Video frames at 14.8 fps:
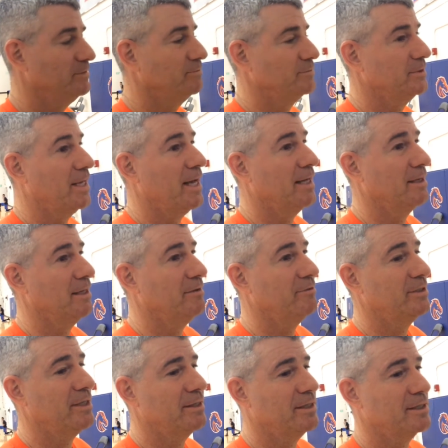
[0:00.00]
Love it. Yeah, I love
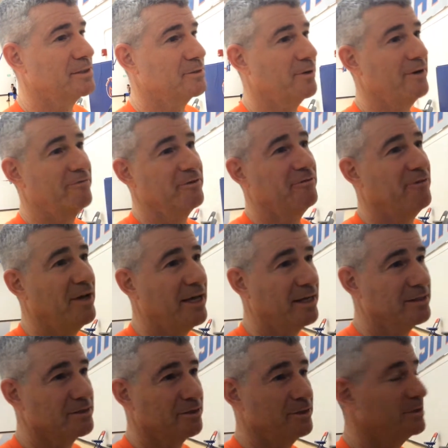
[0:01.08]
it. I think it's great for the fans.
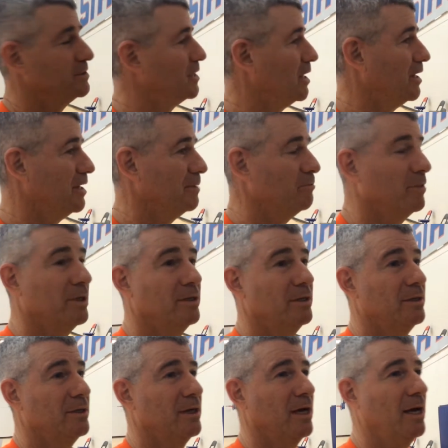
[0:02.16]
It's a good time.
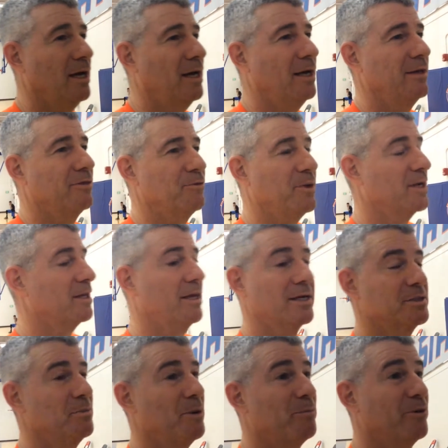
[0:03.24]
3
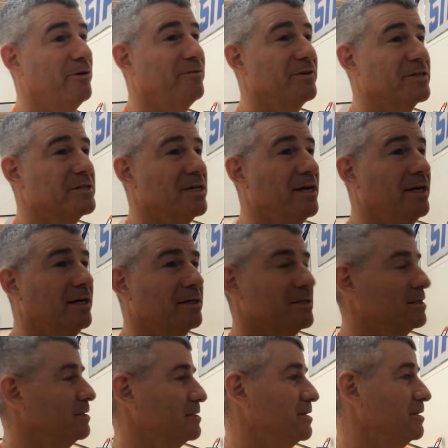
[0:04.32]
o'clock is about perfect
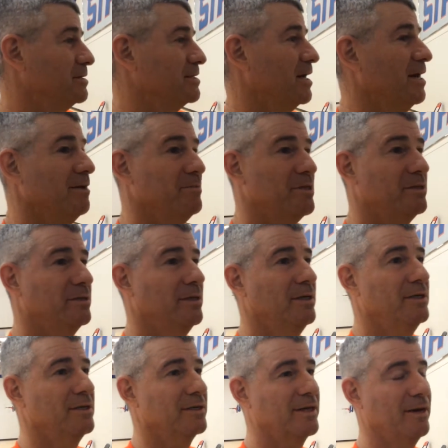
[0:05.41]
start time. You
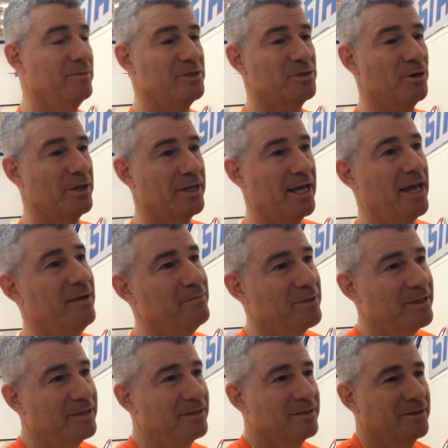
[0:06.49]
come enjoy the game,
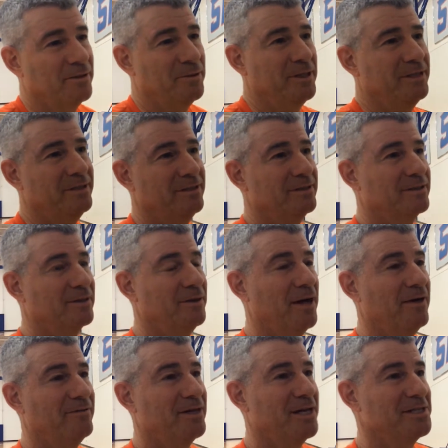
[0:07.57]
then go ahead and
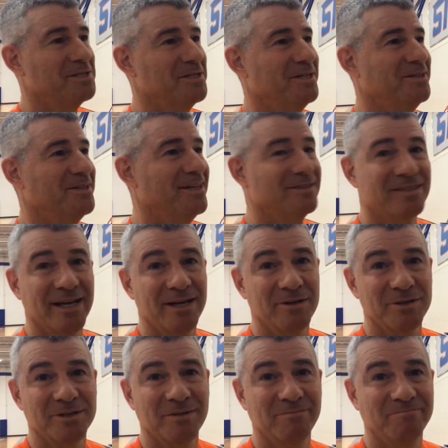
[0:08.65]
have a nice dinner
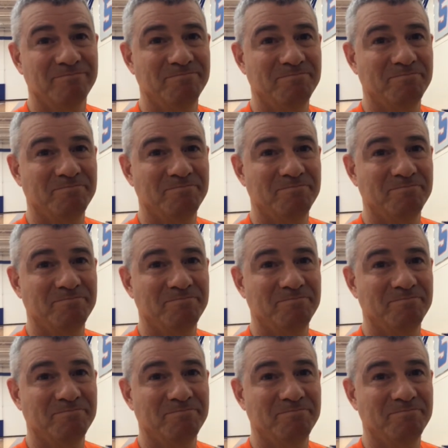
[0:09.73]
downtown or something.